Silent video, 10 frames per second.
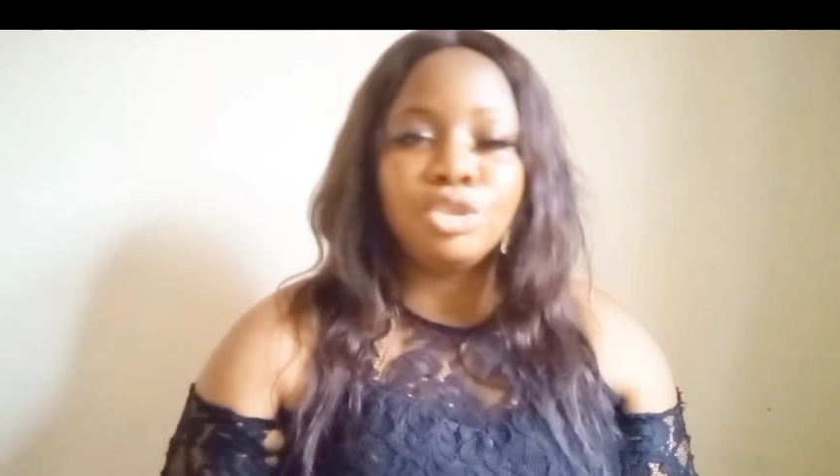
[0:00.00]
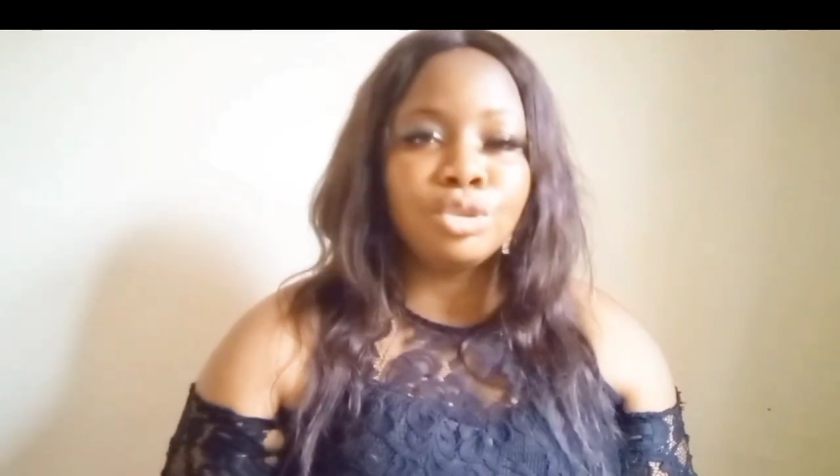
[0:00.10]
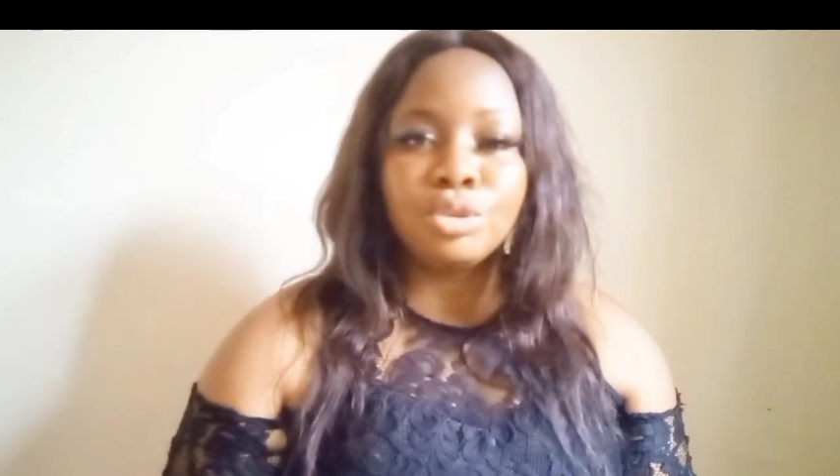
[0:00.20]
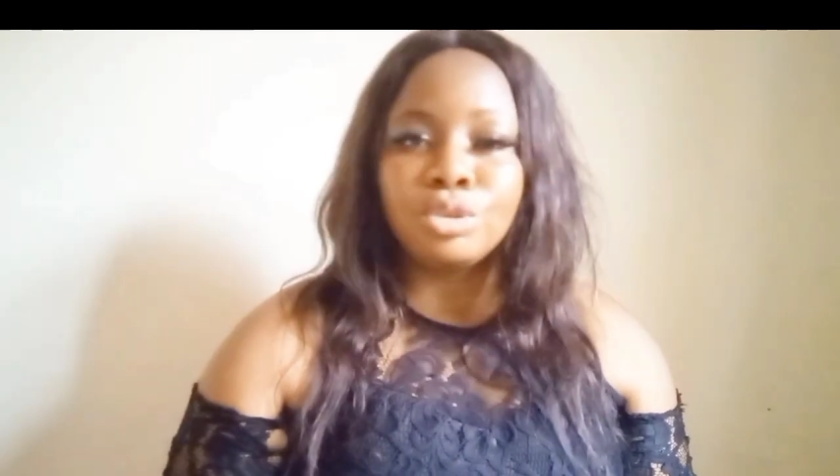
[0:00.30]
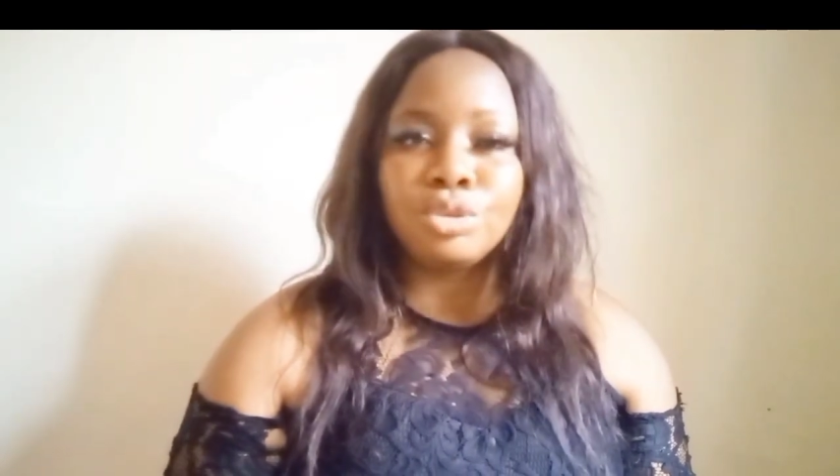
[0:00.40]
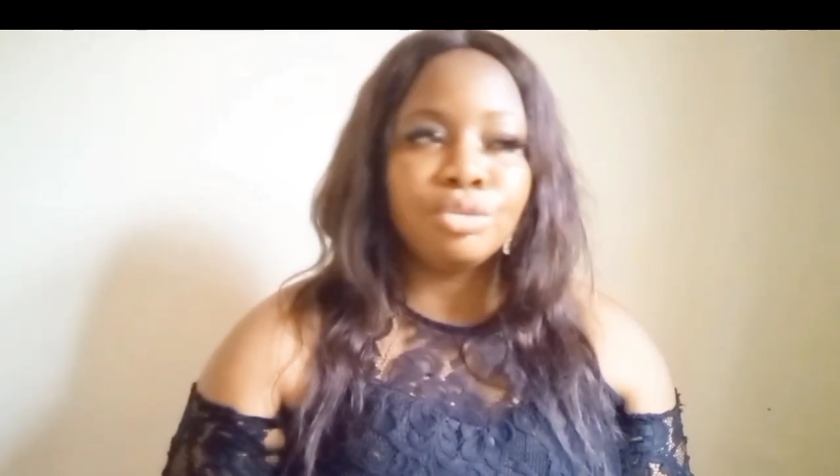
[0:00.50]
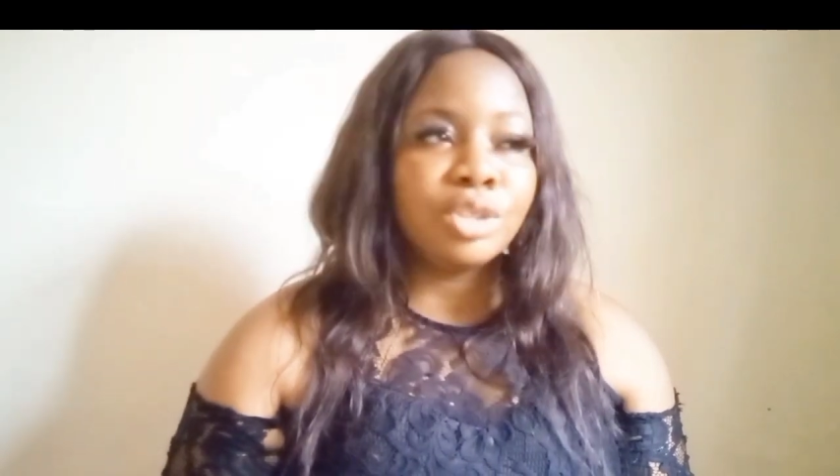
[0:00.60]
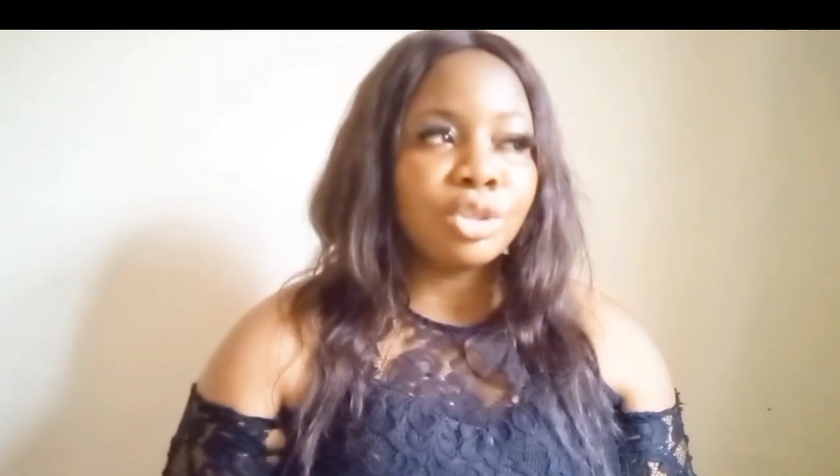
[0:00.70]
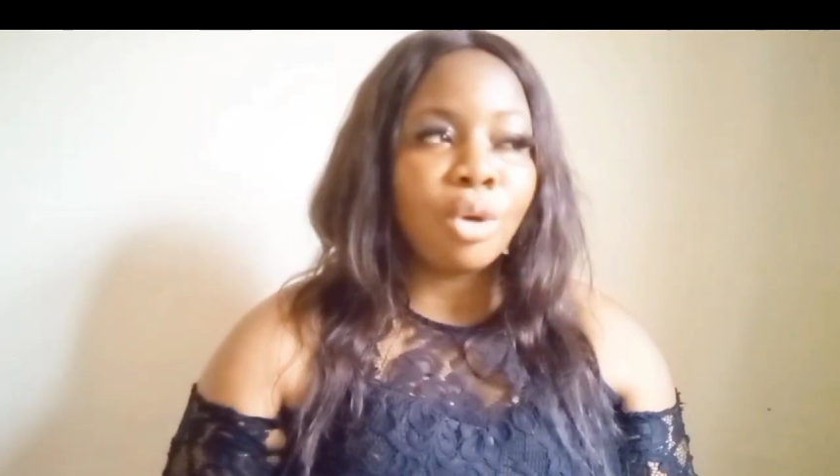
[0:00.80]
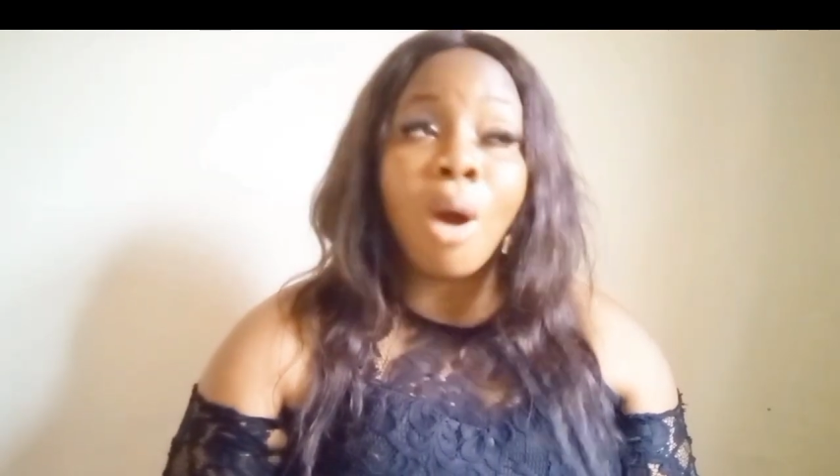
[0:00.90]
choose to do
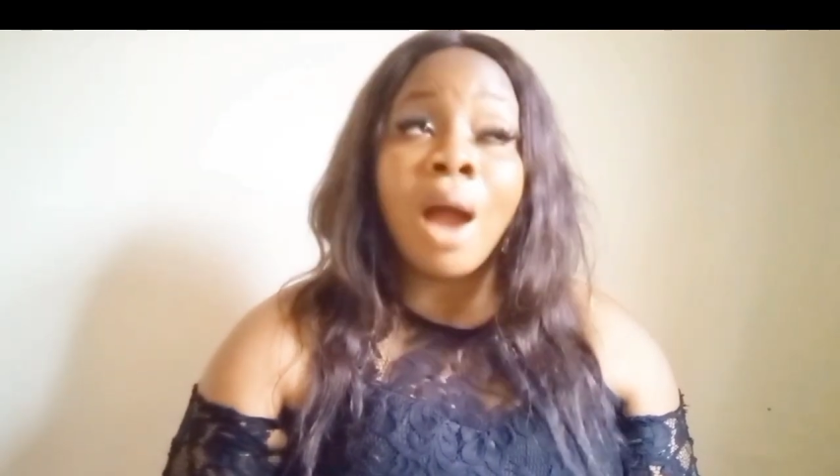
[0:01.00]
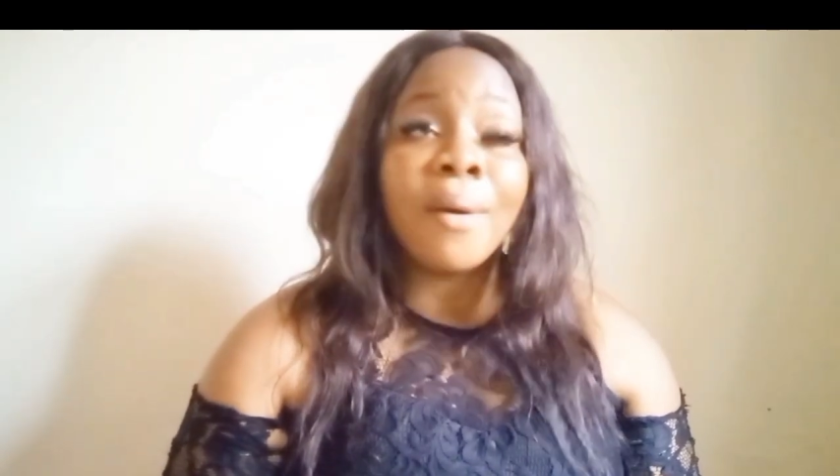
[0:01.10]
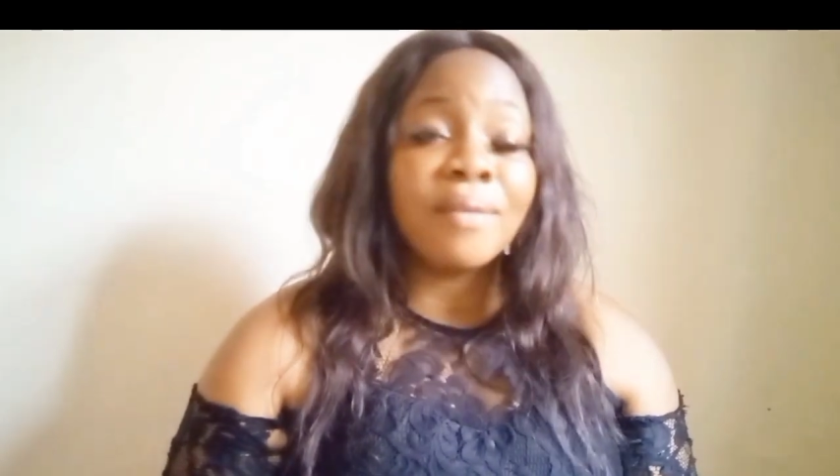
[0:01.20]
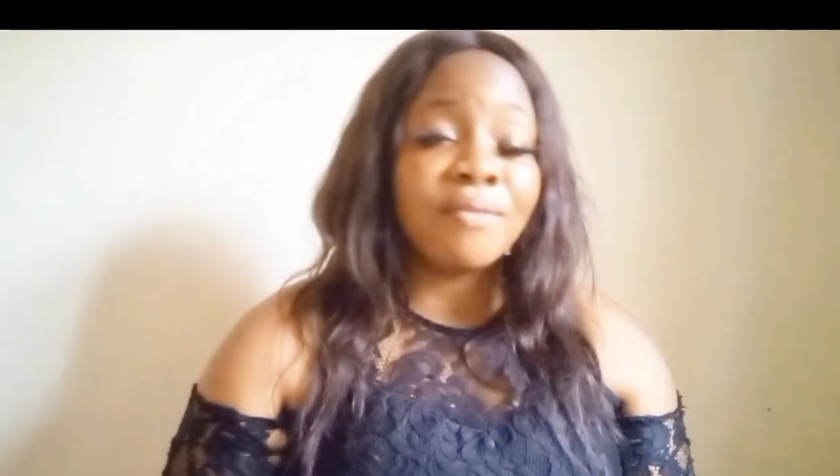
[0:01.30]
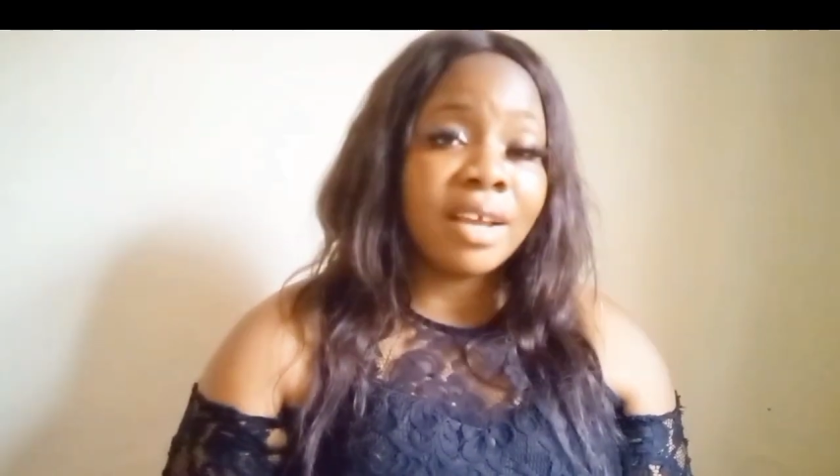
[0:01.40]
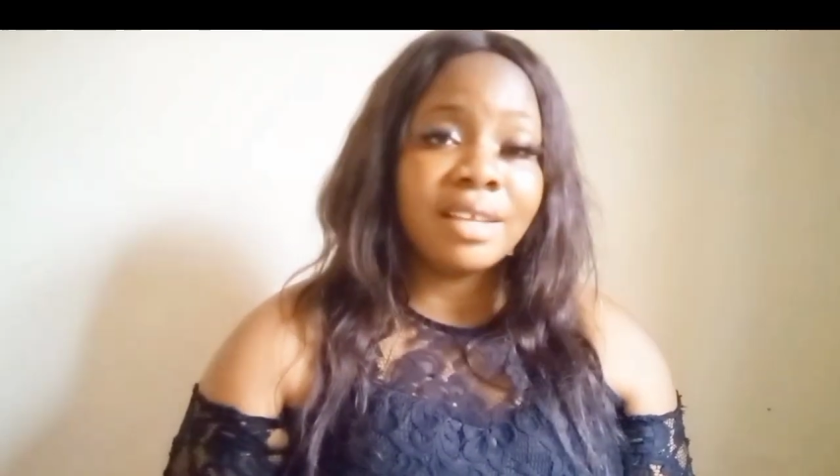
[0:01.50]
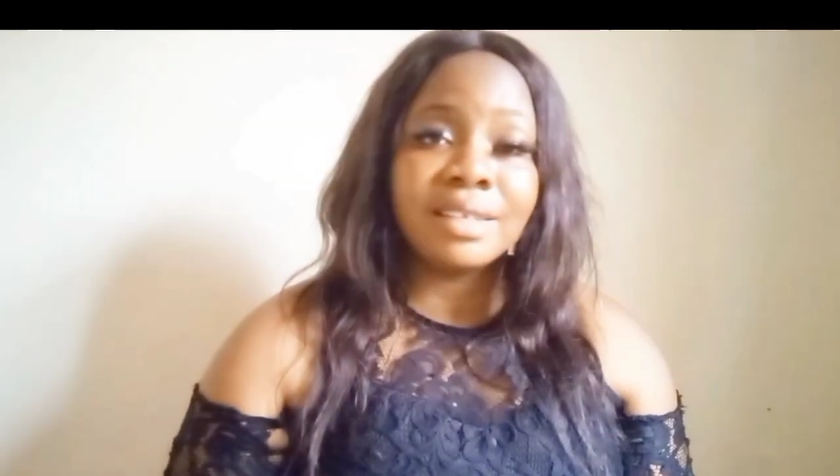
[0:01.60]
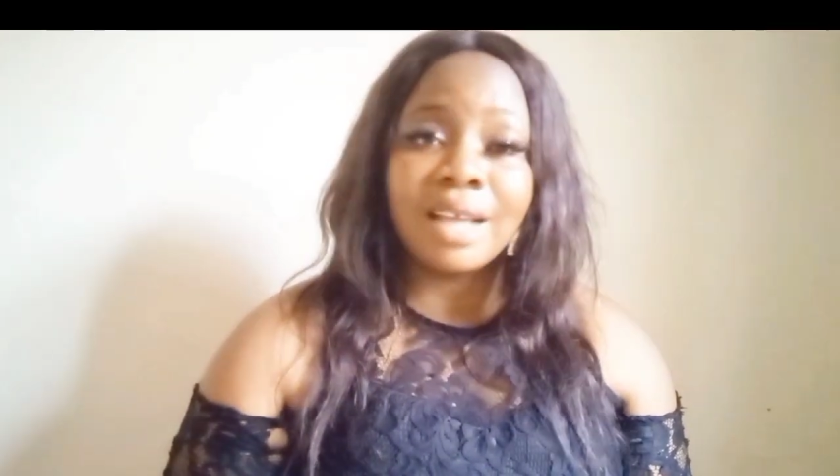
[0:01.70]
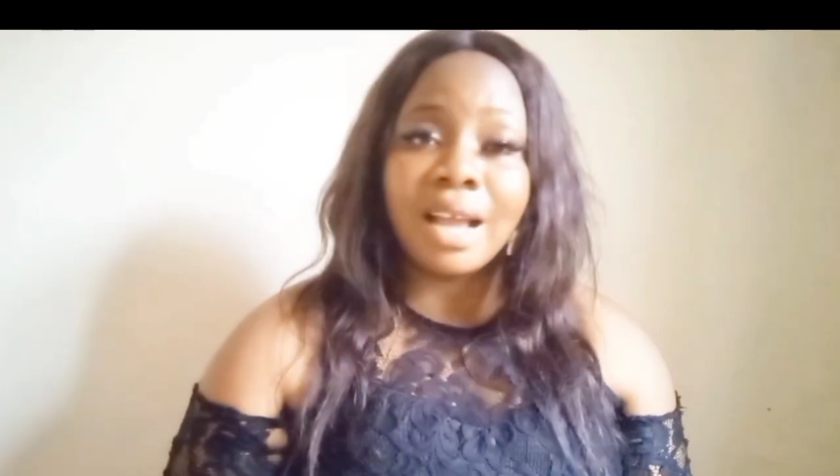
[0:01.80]
it or however I,